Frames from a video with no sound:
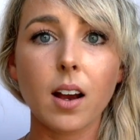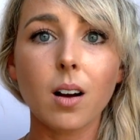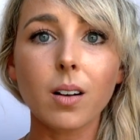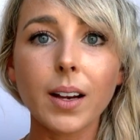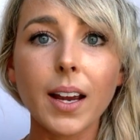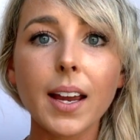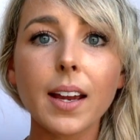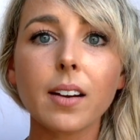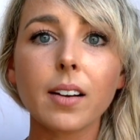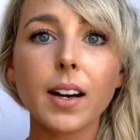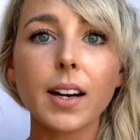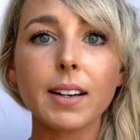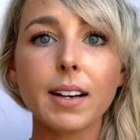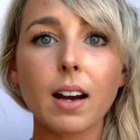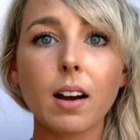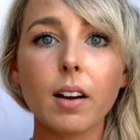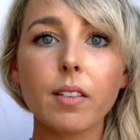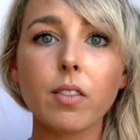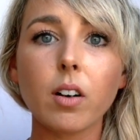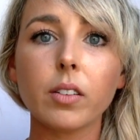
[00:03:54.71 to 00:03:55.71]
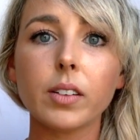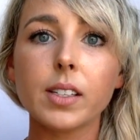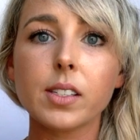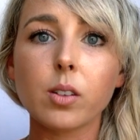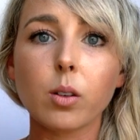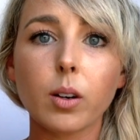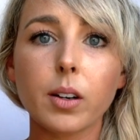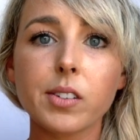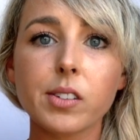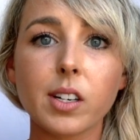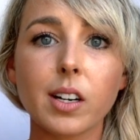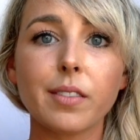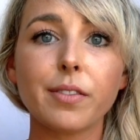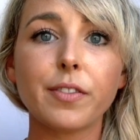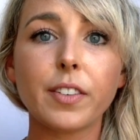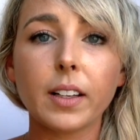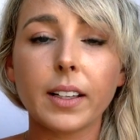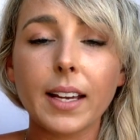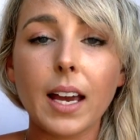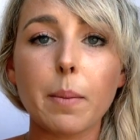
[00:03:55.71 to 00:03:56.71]
okay, all right, now I have all these orange and I'm
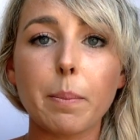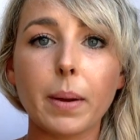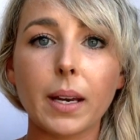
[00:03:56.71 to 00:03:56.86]
filling up,